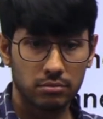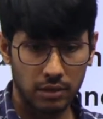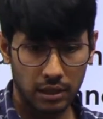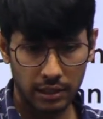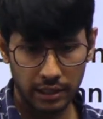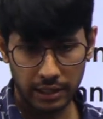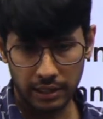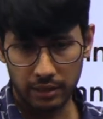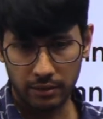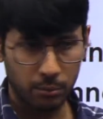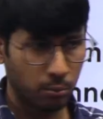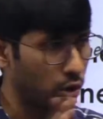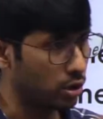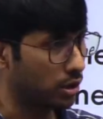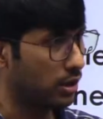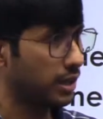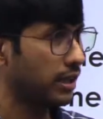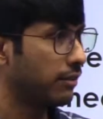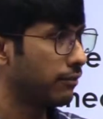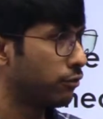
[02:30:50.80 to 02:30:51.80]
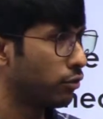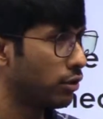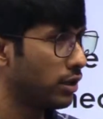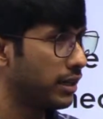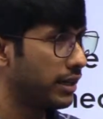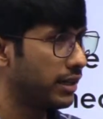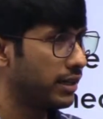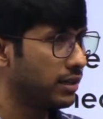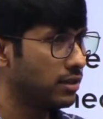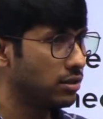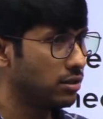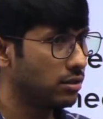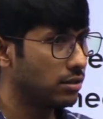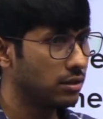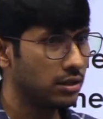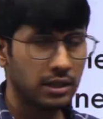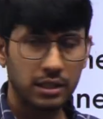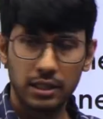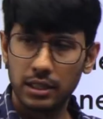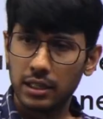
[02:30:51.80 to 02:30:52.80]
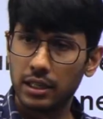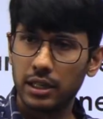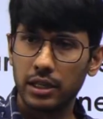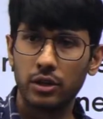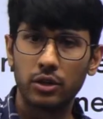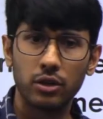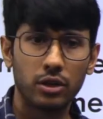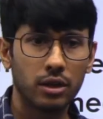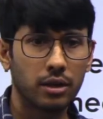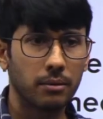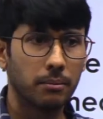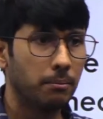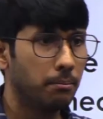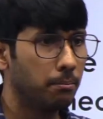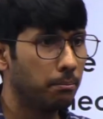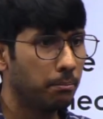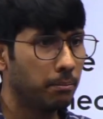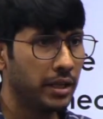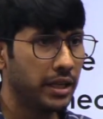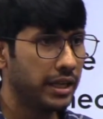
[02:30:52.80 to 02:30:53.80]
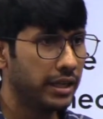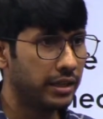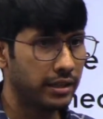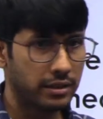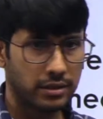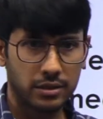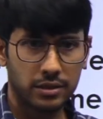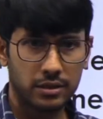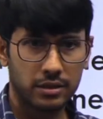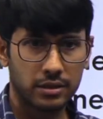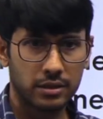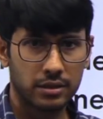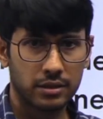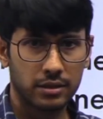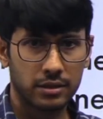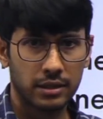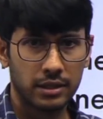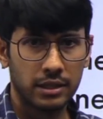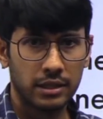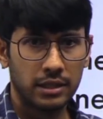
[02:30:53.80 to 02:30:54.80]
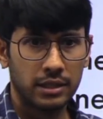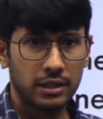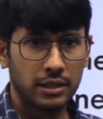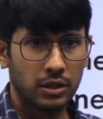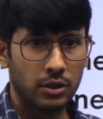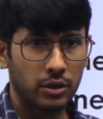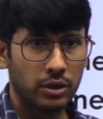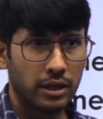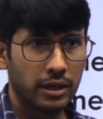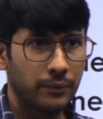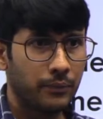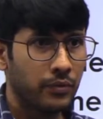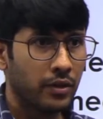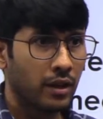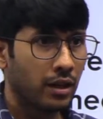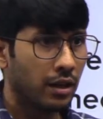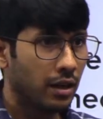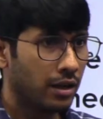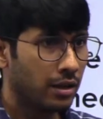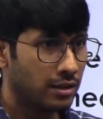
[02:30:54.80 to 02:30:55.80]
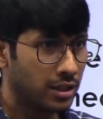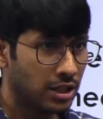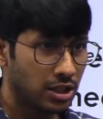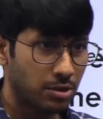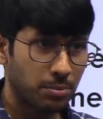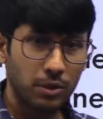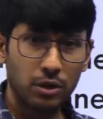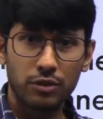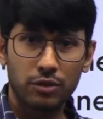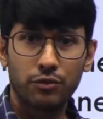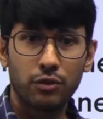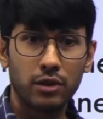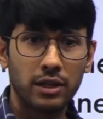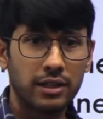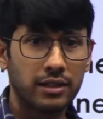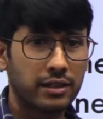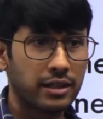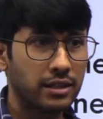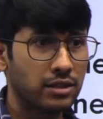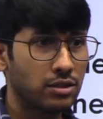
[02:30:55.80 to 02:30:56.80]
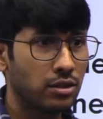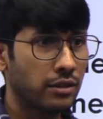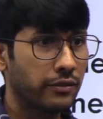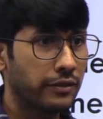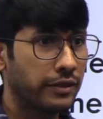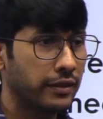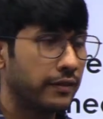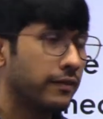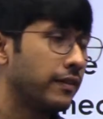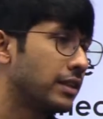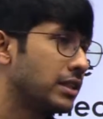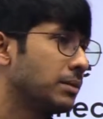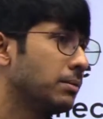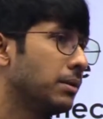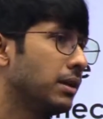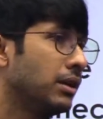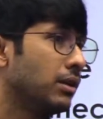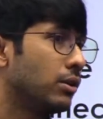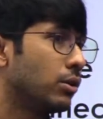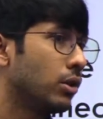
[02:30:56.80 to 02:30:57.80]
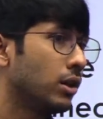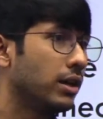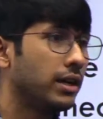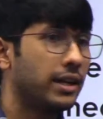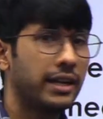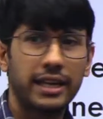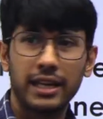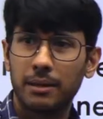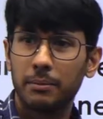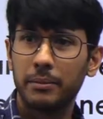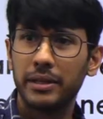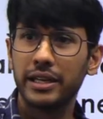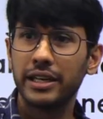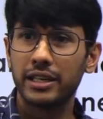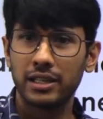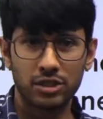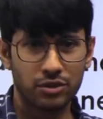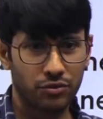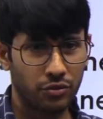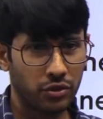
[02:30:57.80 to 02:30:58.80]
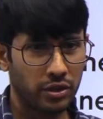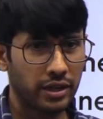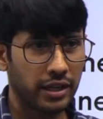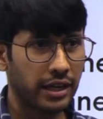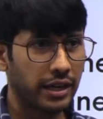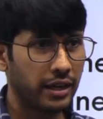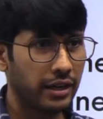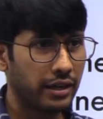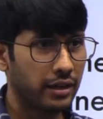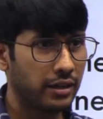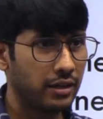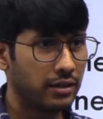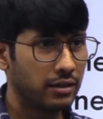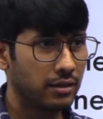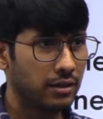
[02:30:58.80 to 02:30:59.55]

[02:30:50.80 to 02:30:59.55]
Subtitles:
like both in full length tests, in your mini tests. Okay. Just because full length tests are flexible, do not take mini tests for granted.